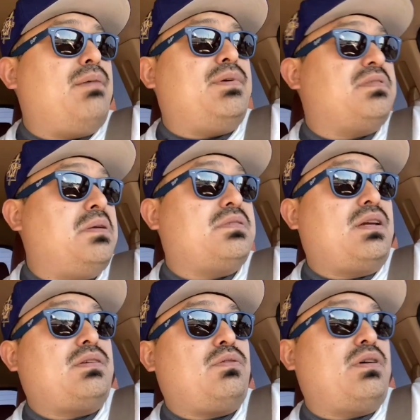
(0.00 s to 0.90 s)
but
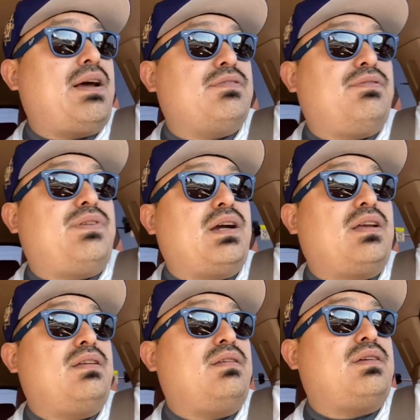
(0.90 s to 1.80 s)
sometimes I don't have the
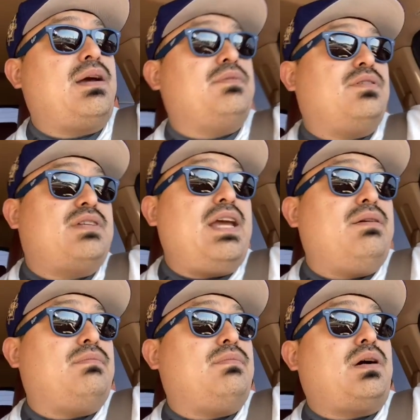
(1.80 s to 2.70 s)
fucking time to take
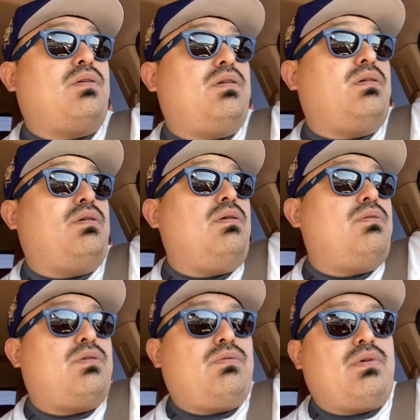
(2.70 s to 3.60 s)
them or go
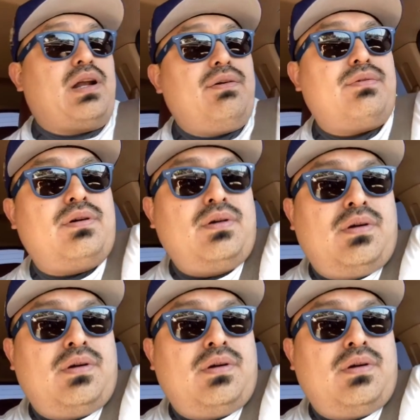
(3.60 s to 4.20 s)
or whatever.